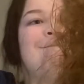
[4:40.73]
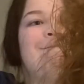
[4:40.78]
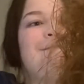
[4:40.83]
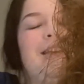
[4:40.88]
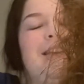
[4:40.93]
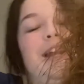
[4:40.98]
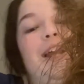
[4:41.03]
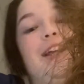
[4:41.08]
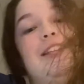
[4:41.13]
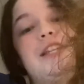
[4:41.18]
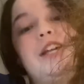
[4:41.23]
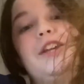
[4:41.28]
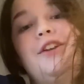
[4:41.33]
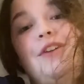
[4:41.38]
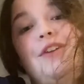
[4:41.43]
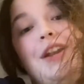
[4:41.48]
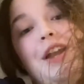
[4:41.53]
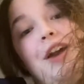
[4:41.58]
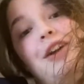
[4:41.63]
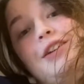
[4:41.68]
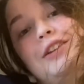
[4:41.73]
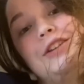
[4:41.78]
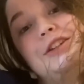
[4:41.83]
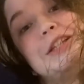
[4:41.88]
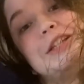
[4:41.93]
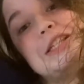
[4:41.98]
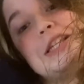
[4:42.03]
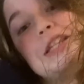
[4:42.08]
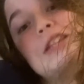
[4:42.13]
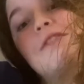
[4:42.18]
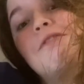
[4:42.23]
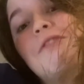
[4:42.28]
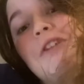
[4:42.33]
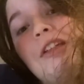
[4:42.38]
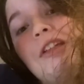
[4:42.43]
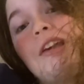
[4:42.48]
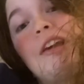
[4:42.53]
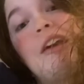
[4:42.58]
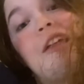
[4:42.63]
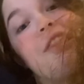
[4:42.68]
And I can tell you right now, Clarice isn't
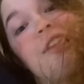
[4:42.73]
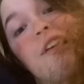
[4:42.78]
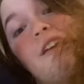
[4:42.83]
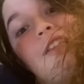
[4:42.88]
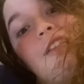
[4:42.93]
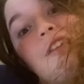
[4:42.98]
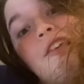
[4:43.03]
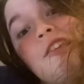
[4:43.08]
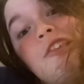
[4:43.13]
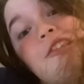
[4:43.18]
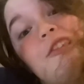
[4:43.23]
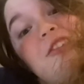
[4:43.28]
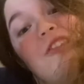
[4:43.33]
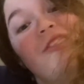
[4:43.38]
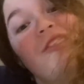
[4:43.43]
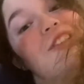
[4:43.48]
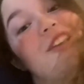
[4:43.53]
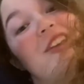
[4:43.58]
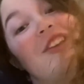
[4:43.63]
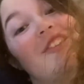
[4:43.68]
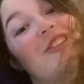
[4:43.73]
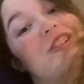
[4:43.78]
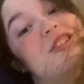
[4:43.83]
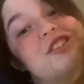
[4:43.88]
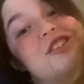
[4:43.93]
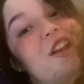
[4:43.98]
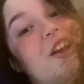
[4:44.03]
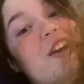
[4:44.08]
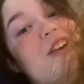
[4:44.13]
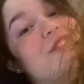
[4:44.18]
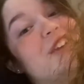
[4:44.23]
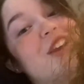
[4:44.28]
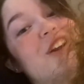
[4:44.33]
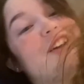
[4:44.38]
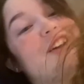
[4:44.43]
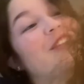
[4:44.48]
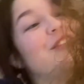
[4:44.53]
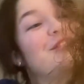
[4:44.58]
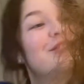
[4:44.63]
feeling a thing of this. So she's not going to be hurt.